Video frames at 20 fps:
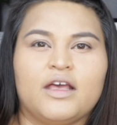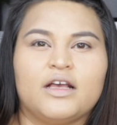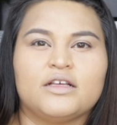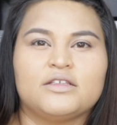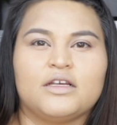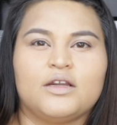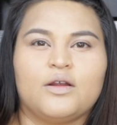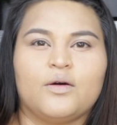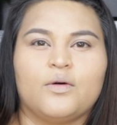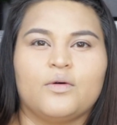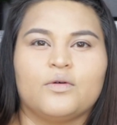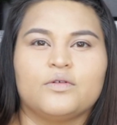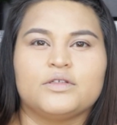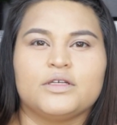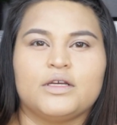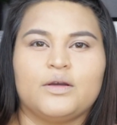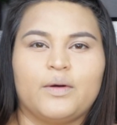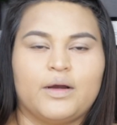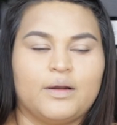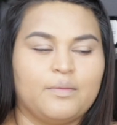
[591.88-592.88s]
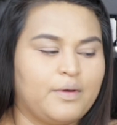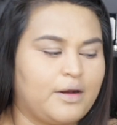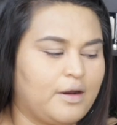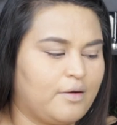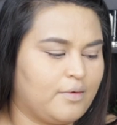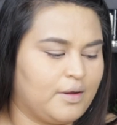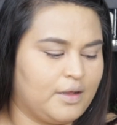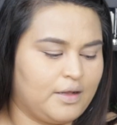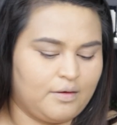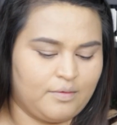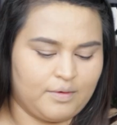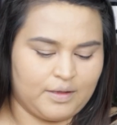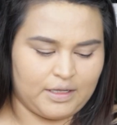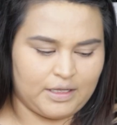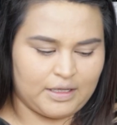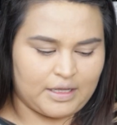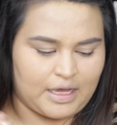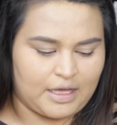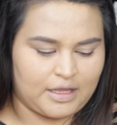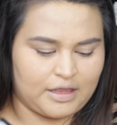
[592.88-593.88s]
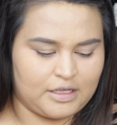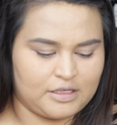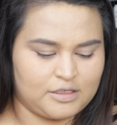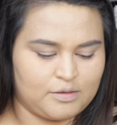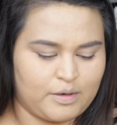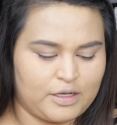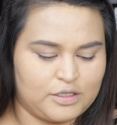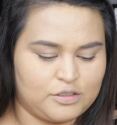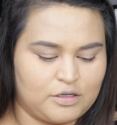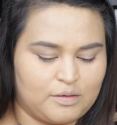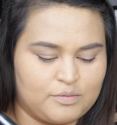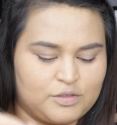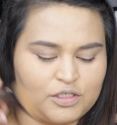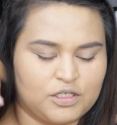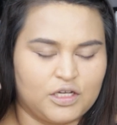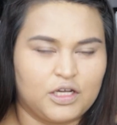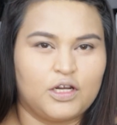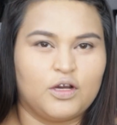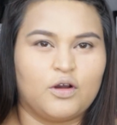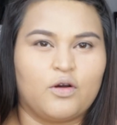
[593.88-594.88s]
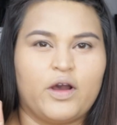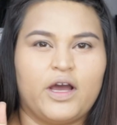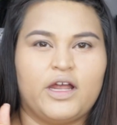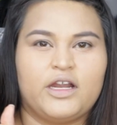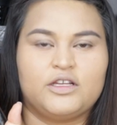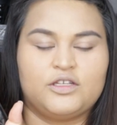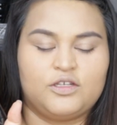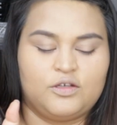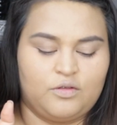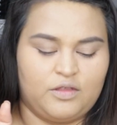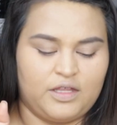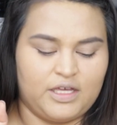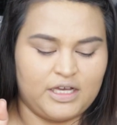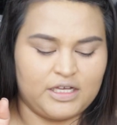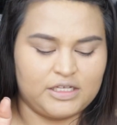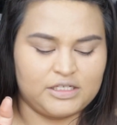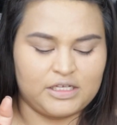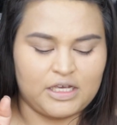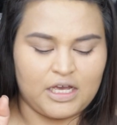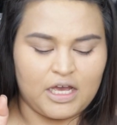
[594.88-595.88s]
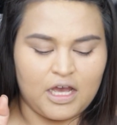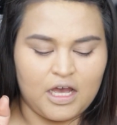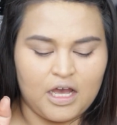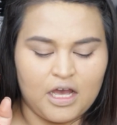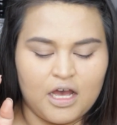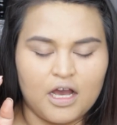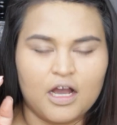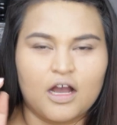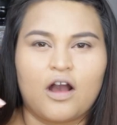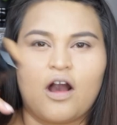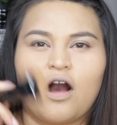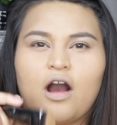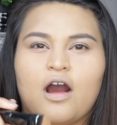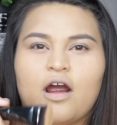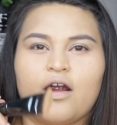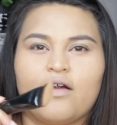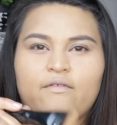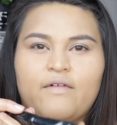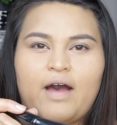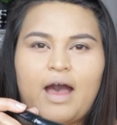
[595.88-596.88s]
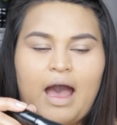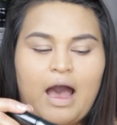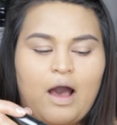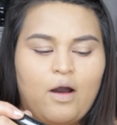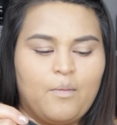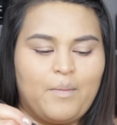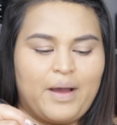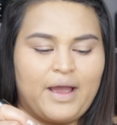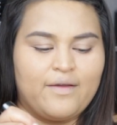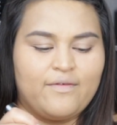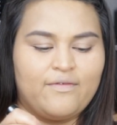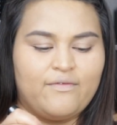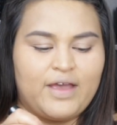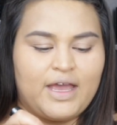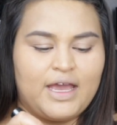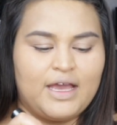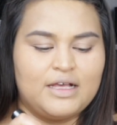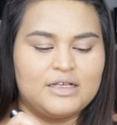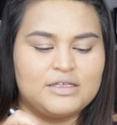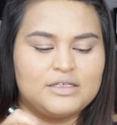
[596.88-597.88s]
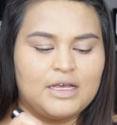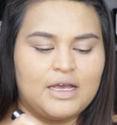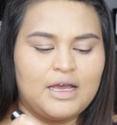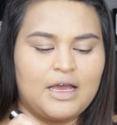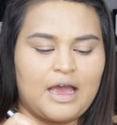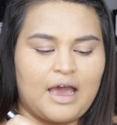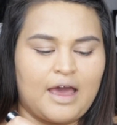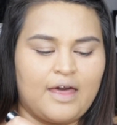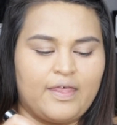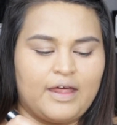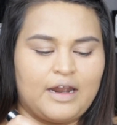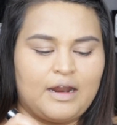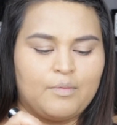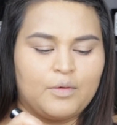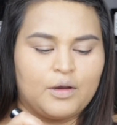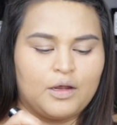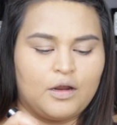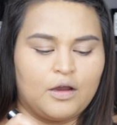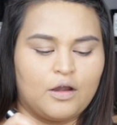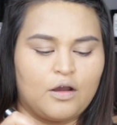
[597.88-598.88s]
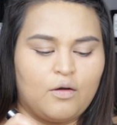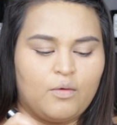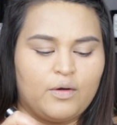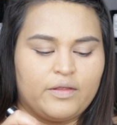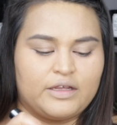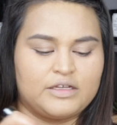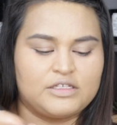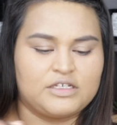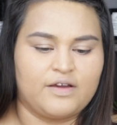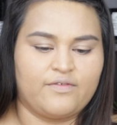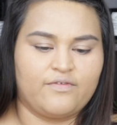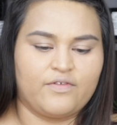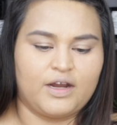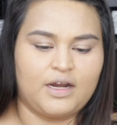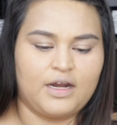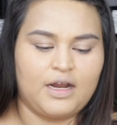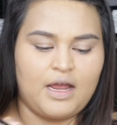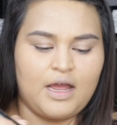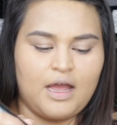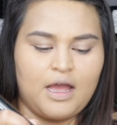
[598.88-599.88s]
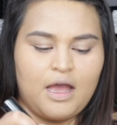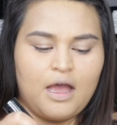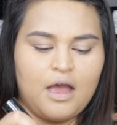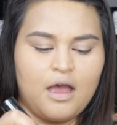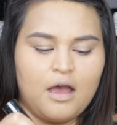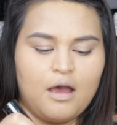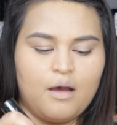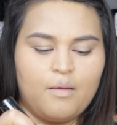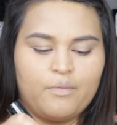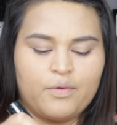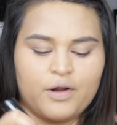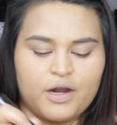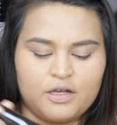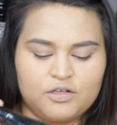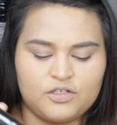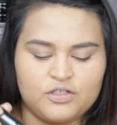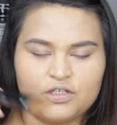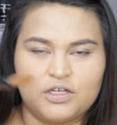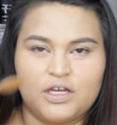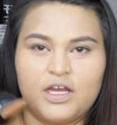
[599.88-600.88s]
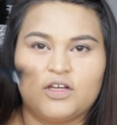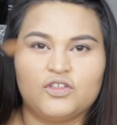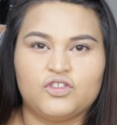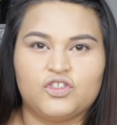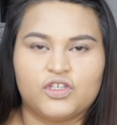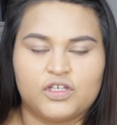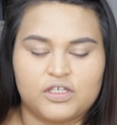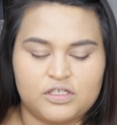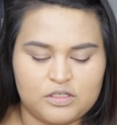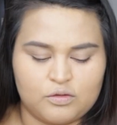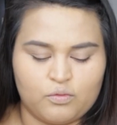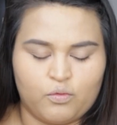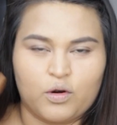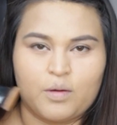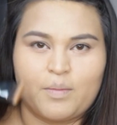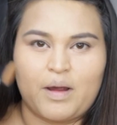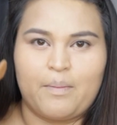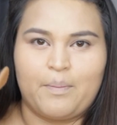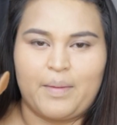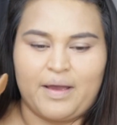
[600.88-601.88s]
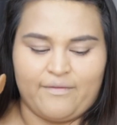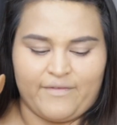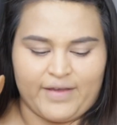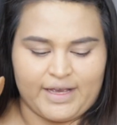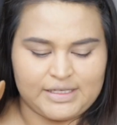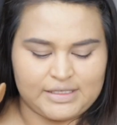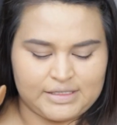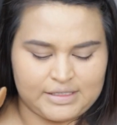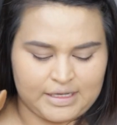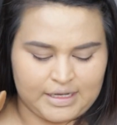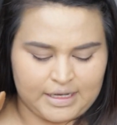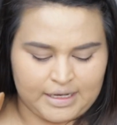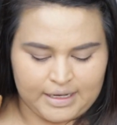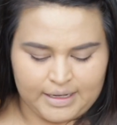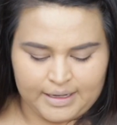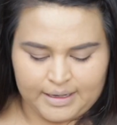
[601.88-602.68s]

I think it's an oldie one, but I really like this one. So I'm just gonna go ahead and do this, carve out my face, and then I'm gonna go with a different brush and just warm up my face.